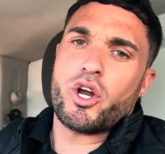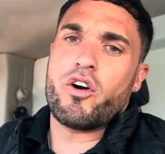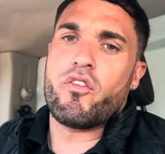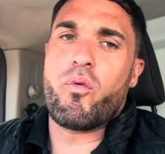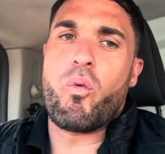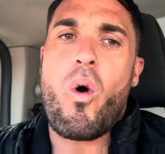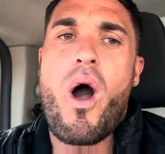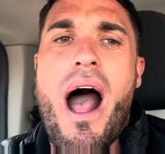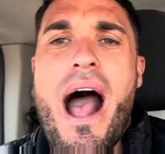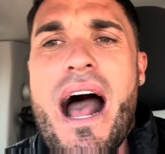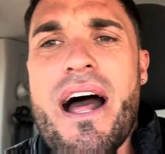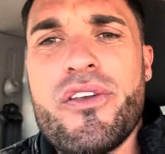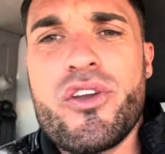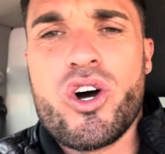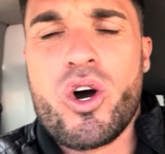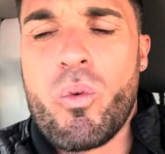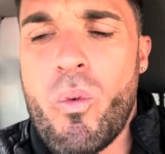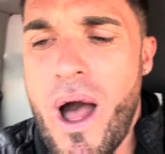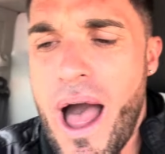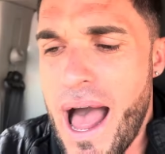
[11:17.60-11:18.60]
of what I
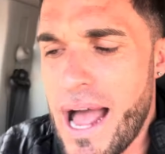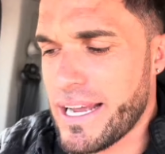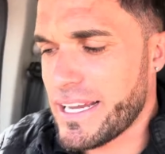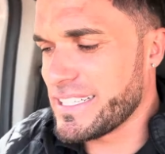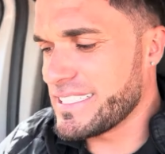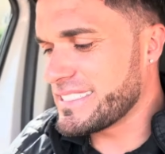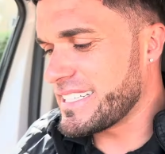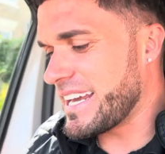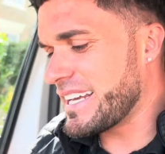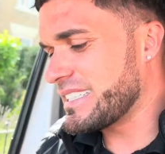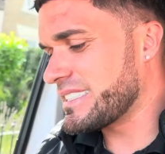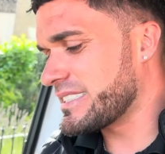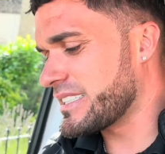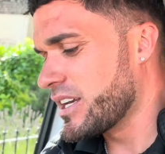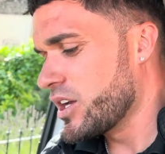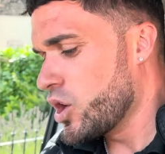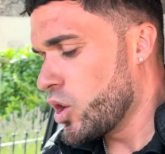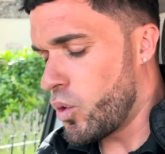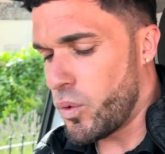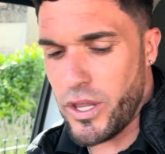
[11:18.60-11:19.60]
know, what I can
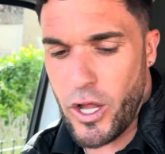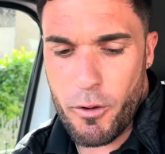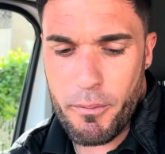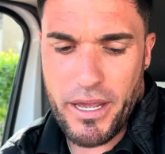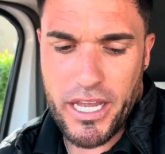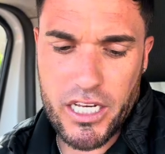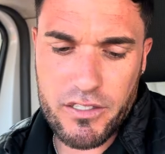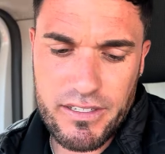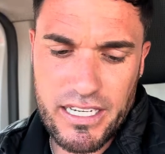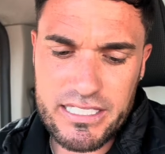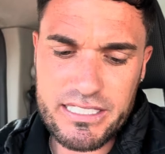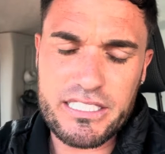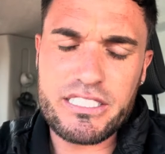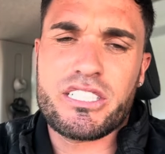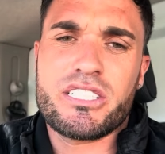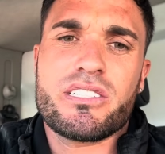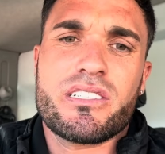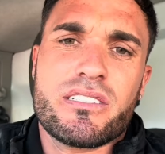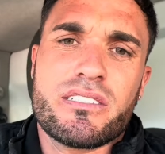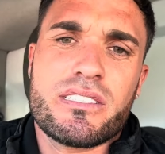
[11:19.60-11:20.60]
test without making rash
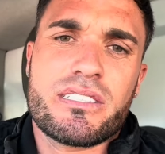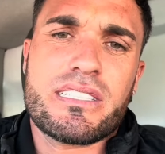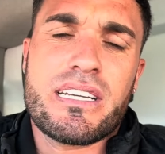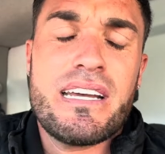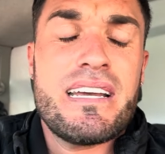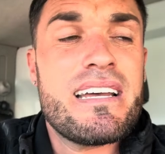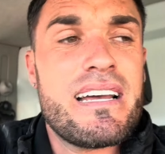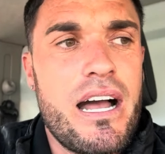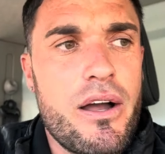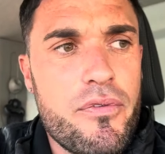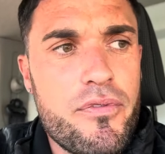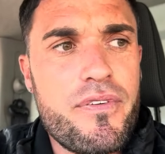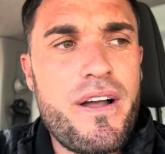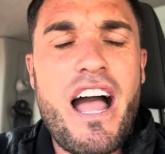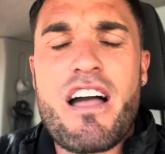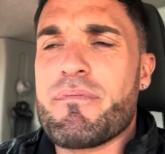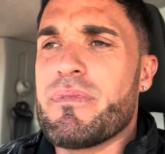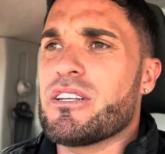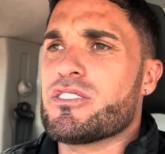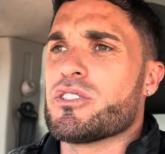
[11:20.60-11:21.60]
decisions. I've
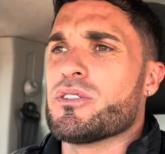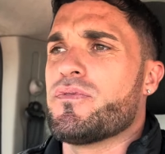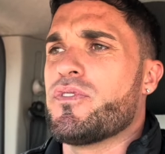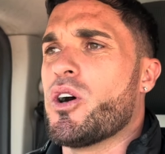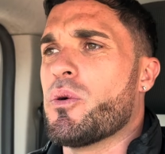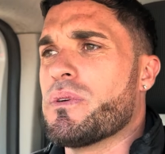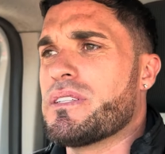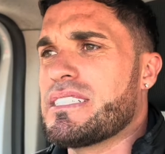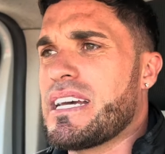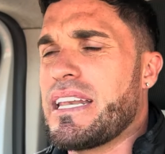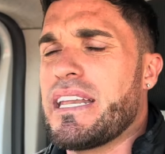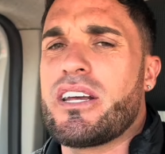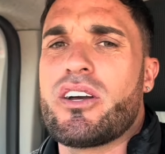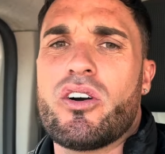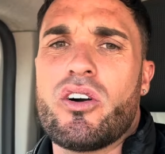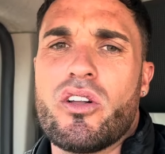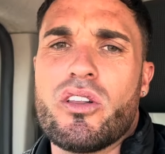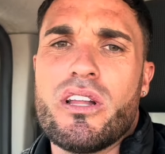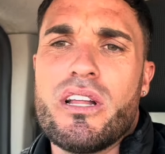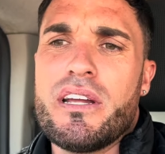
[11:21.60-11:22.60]
5 minutes on the phone with
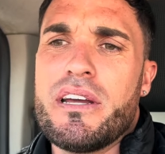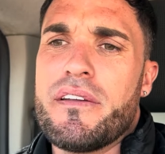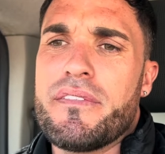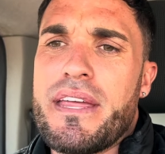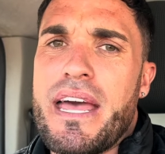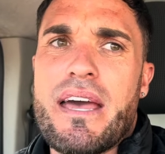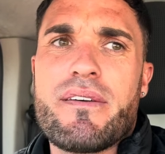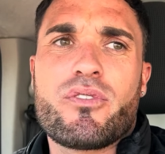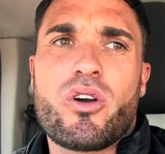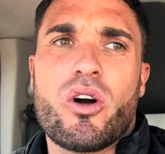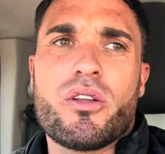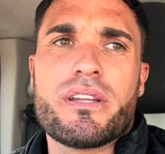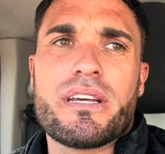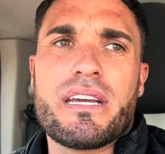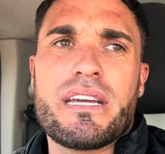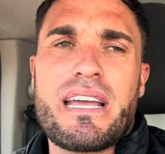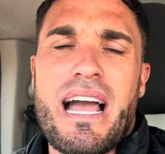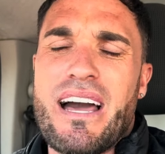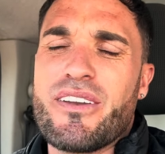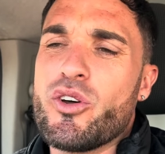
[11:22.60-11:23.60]
technical. They've got
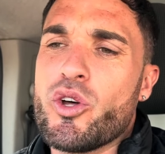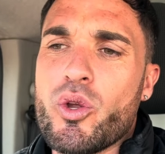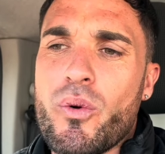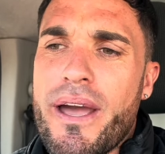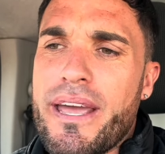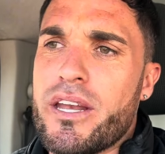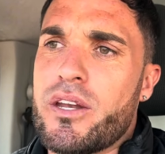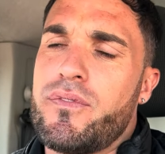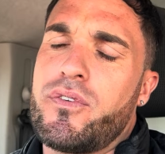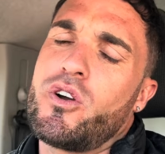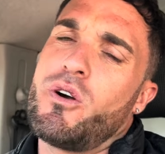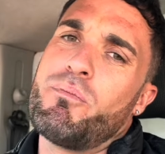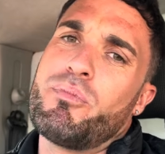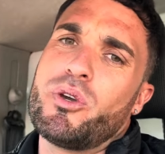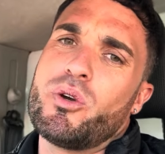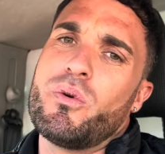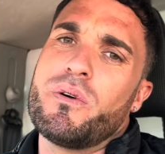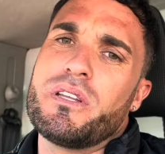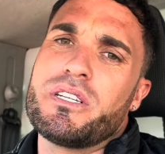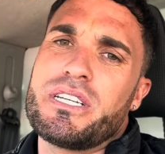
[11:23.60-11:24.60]
I know they're working off a
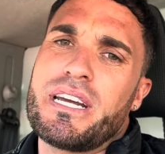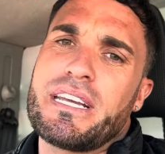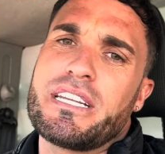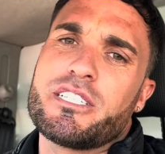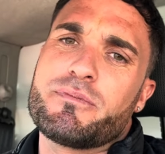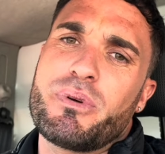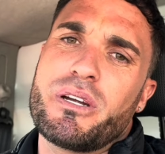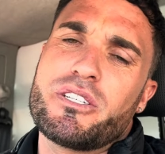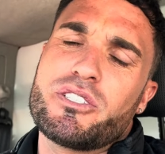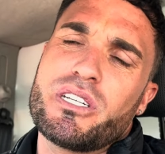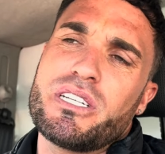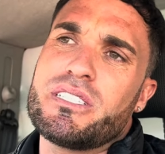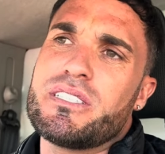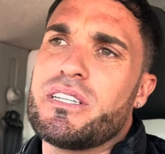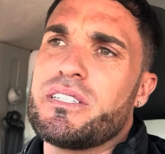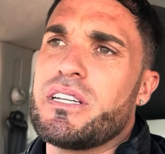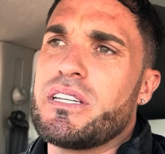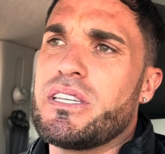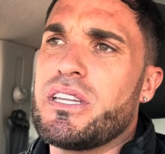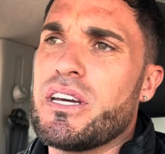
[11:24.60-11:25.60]
computer and checking
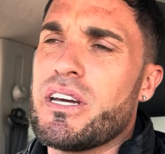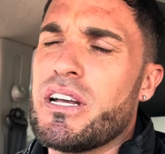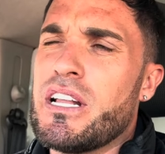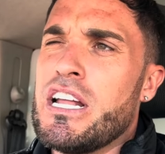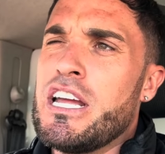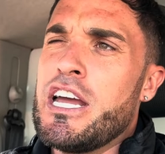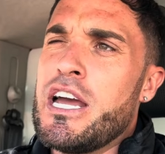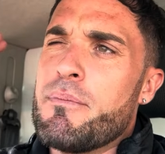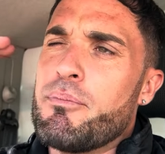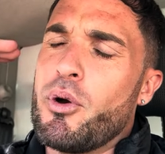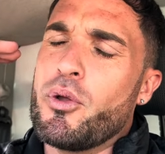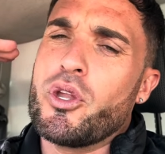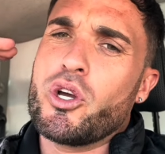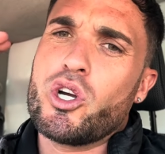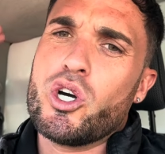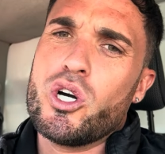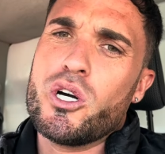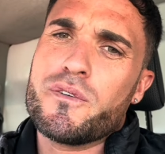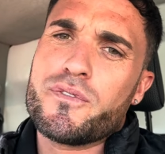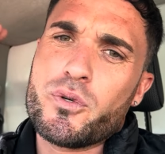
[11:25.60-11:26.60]
spreadsheets, but they
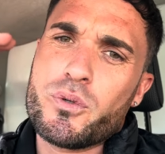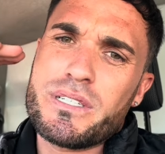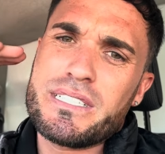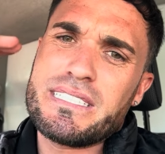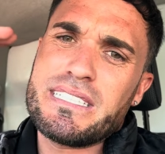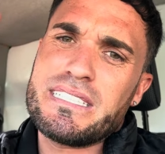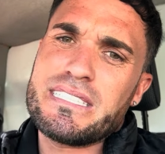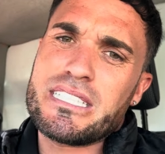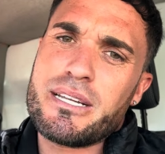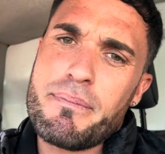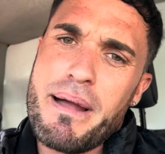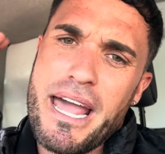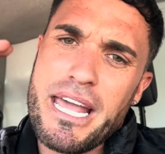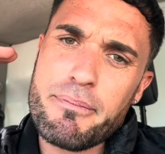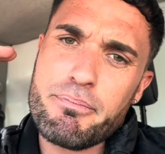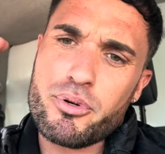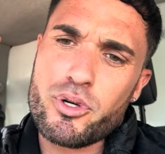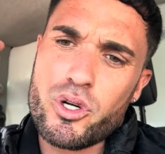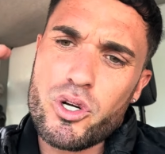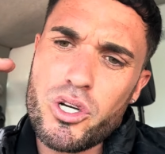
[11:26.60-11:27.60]
go through a
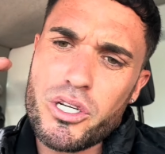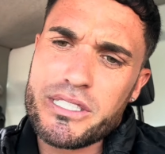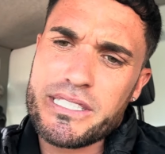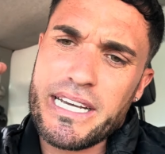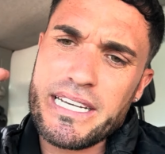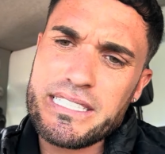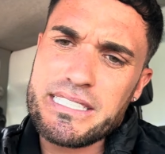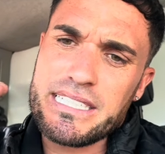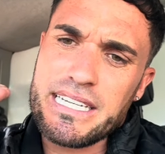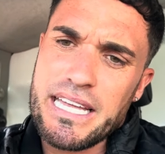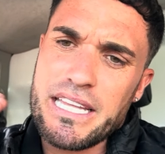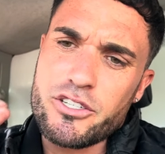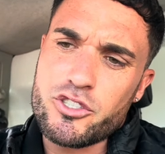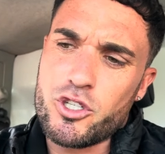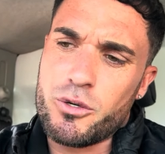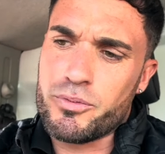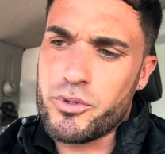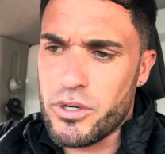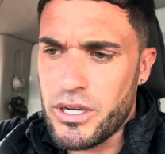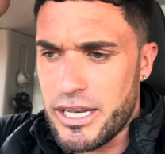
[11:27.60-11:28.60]
systematic process to get the
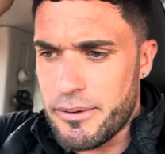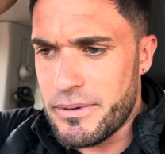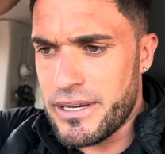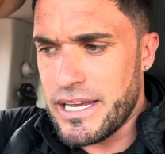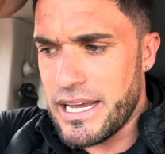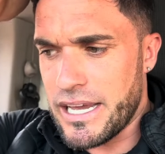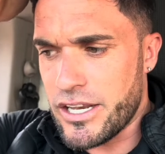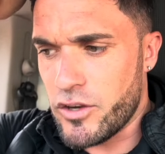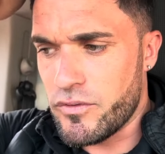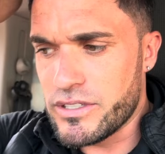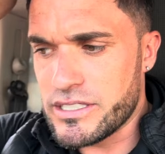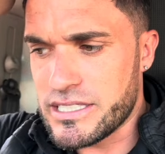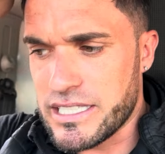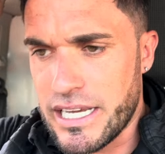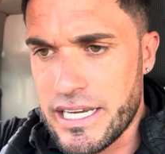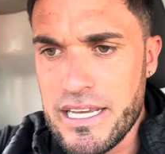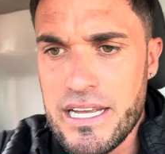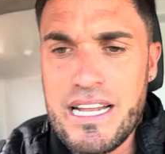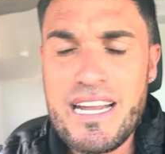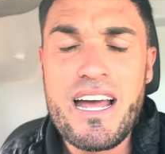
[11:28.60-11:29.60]
job done, eliminated,
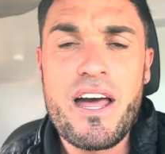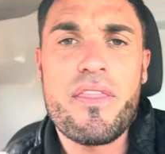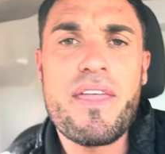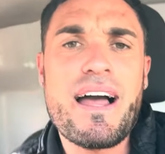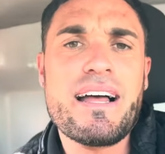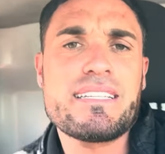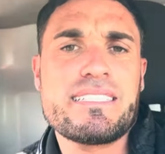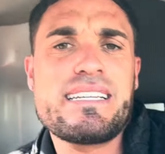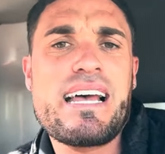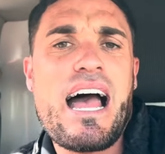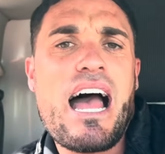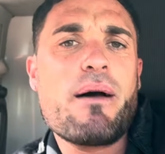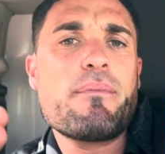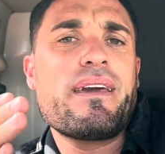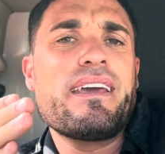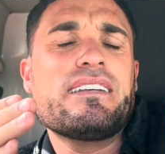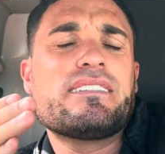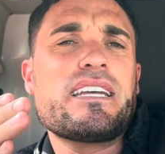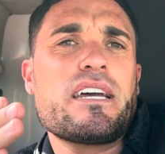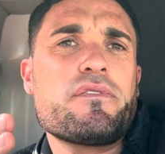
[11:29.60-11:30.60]
obviously. That time
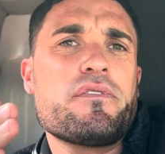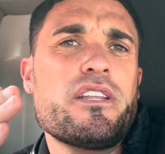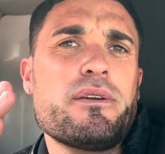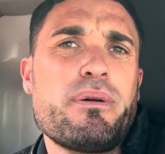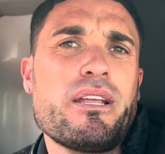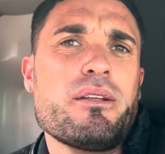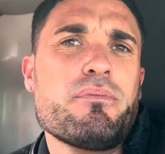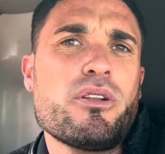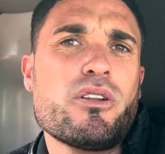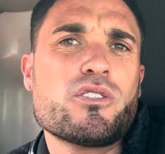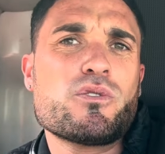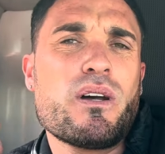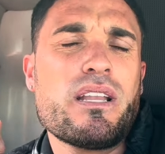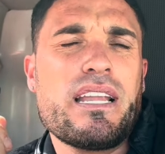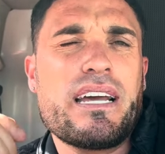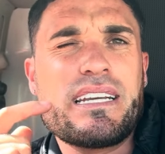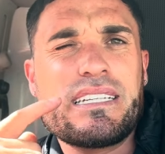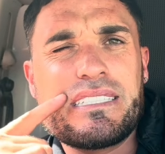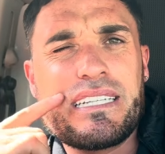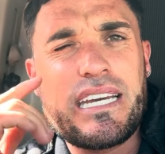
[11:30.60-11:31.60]
is definitely billable as well.
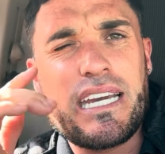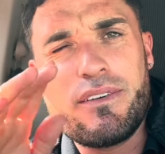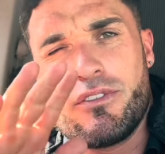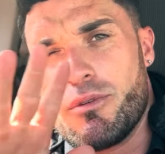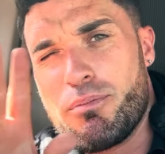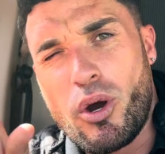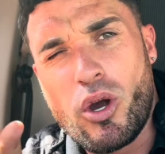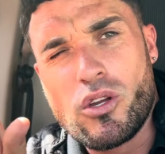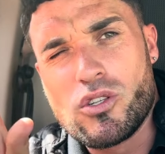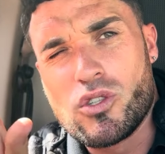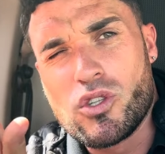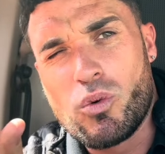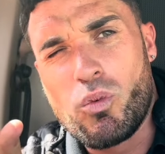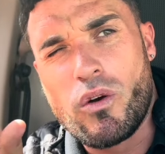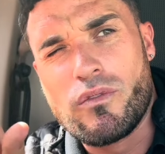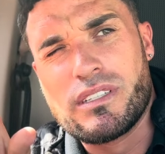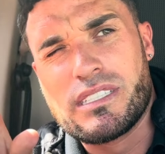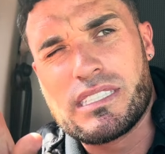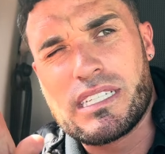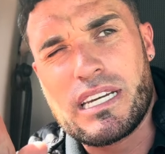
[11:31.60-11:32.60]
Like I say, in the boiler's under
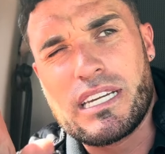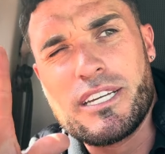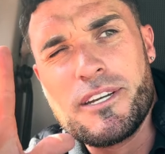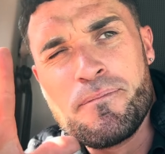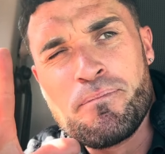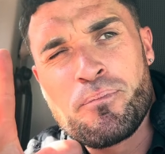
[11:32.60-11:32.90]
warranty,